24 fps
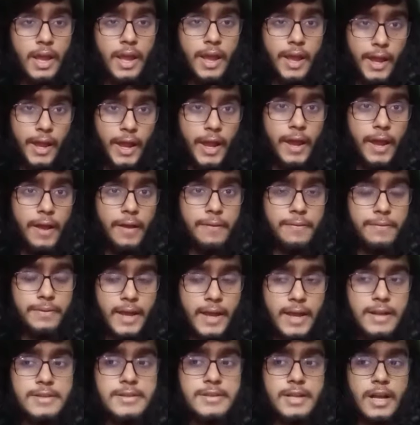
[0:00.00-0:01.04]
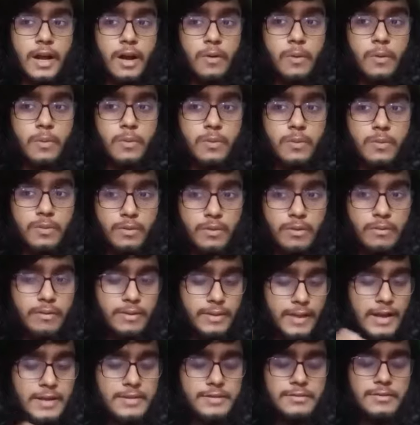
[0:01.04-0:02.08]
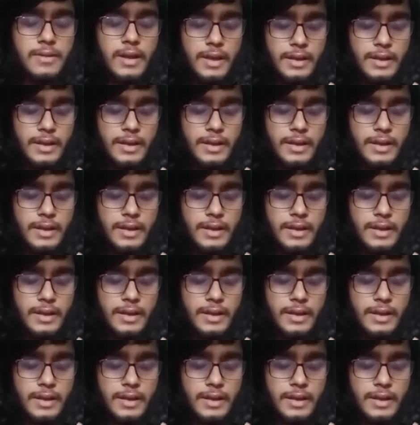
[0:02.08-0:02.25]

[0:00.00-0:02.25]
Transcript: and that's why